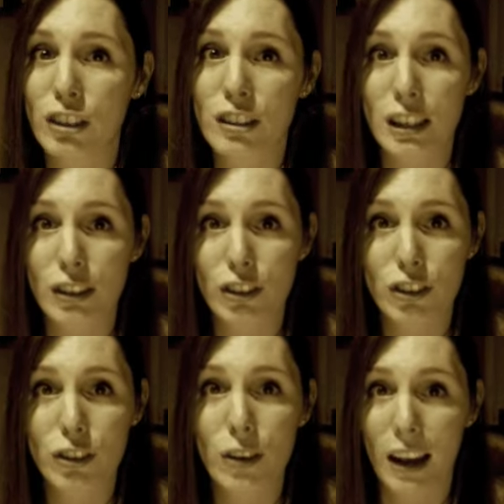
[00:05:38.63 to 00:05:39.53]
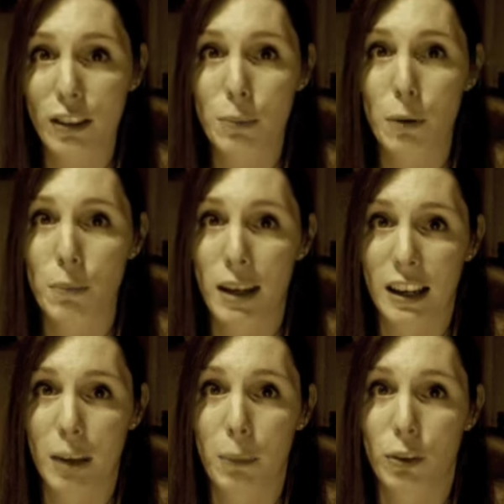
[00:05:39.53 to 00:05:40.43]
she teaches you how to put
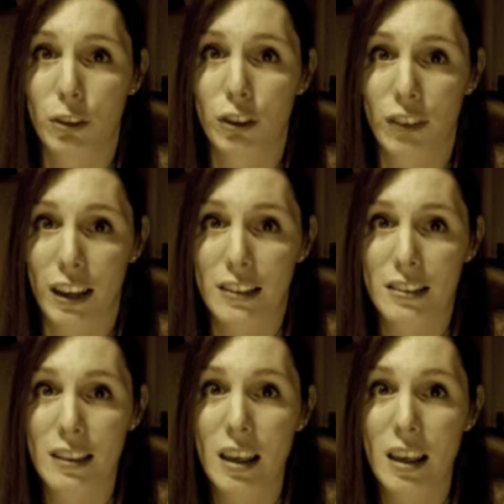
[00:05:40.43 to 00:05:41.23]
makeup on your face,